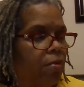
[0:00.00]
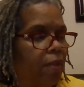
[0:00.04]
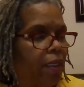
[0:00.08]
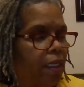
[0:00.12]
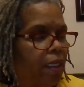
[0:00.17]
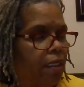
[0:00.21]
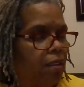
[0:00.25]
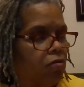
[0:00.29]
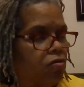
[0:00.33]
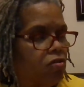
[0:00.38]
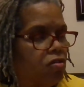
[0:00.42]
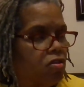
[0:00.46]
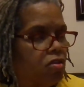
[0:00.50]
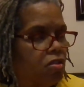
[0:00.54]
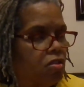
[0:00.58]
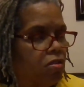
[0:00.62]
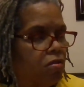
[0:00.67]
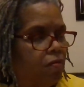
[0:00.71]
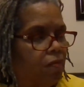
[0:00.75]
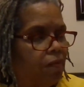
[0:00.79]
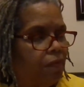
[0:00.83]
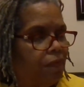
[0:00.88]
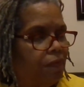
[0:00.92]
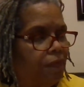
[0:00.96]

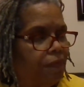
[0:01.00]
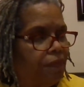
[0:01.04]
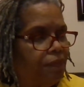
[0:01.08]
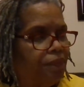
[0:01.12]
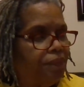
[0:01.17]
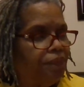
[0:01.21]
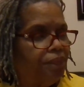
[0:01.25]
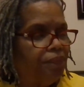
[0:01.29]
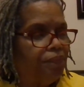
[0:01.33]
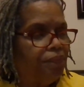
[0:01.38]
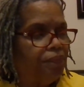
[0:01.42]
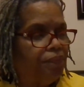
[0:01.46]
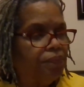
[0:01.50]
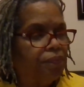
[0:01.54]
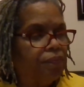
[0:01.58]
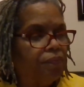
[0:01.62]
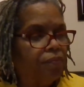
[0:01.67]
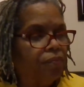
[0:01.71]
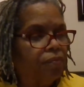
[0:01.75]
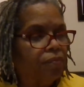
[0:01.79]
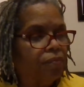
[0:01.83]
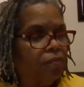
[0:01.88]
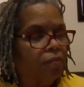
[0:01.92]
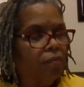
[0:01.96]
mouse?
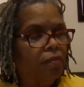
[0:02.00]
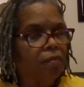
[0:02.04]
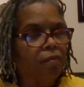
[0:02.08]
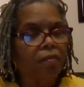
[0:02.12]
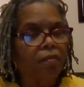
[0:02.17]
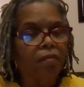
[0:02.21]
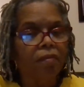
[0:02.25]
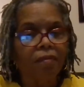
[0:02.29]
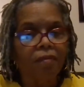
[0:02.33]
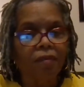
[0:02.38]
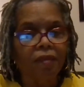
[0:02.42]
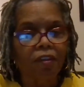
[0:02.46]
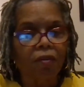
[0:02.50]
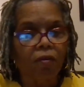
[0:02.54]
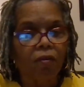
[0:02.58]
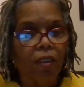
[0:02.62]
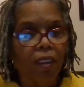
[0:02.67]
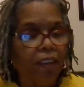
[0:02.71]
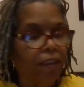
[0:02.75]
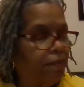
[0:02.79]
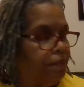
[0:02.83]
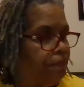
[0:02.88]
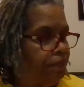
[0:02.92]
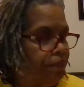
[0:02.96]
Mm-hmm.
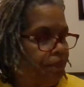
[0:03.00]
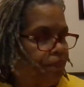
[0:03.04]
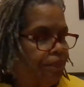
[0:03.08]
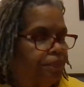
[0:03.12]
Okay.